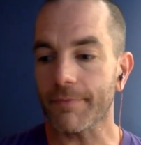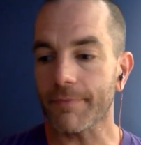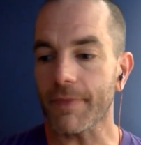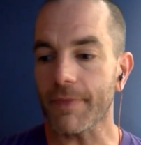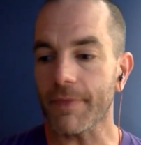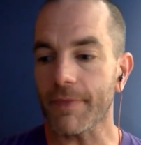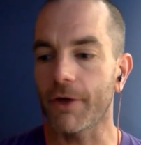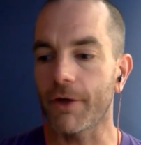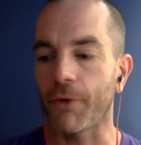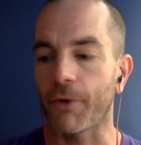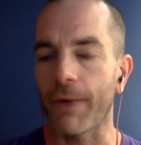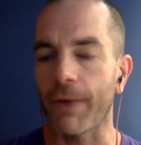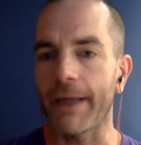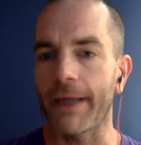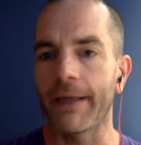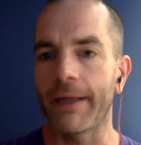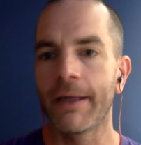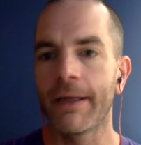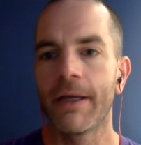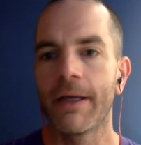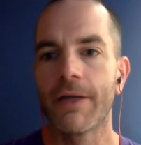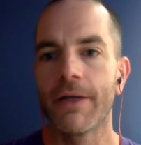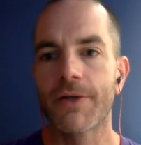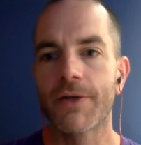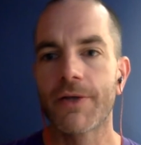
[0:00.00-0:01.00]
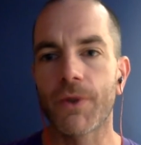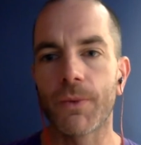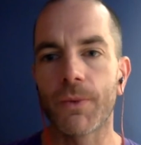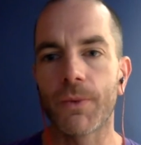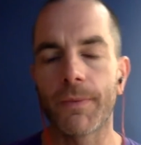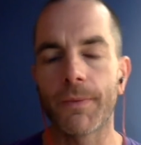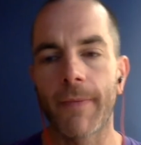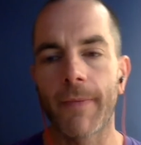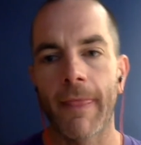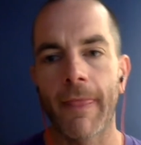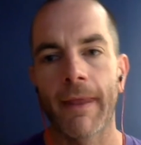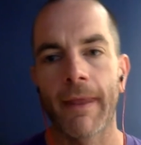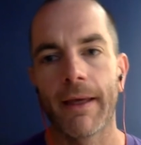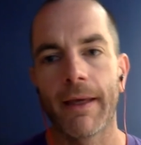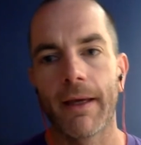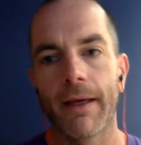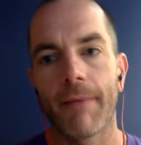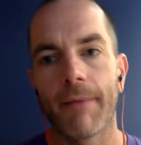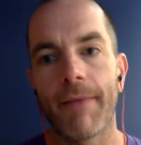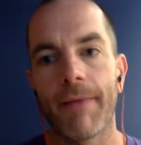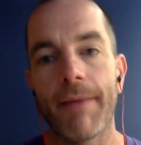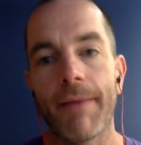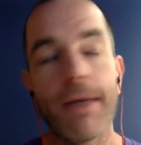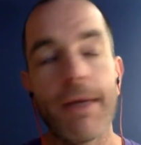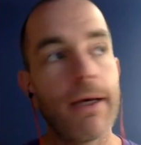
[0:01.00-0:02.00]
Great. So
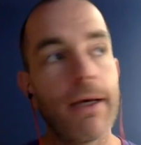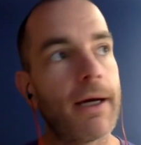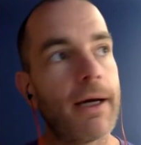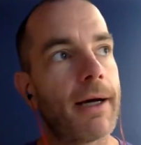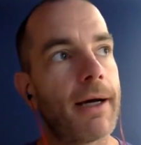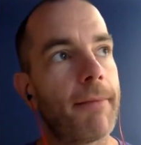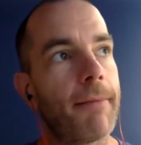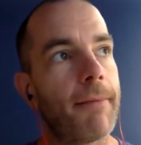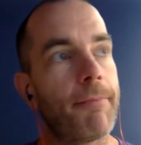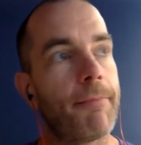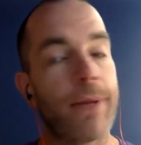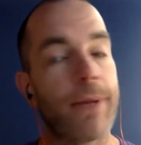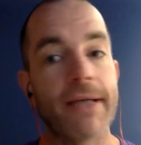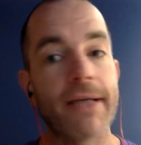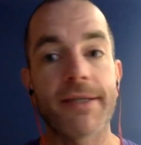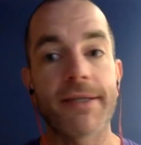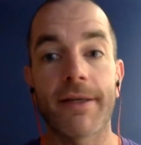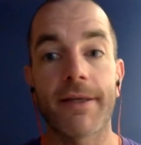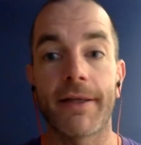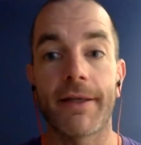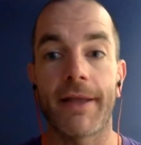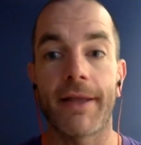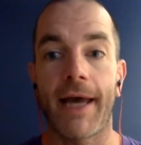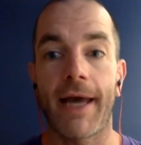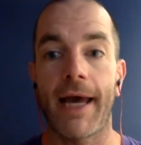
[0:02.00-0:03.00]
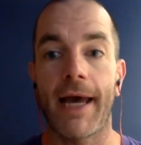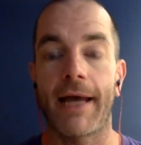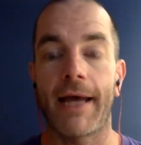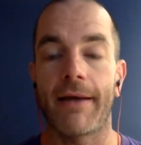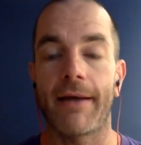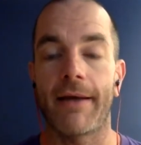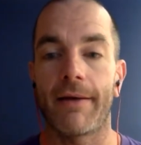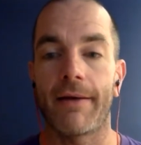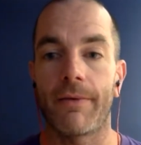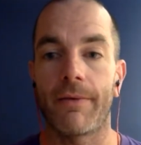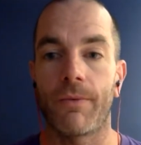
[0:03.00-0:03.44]
maybe based on that,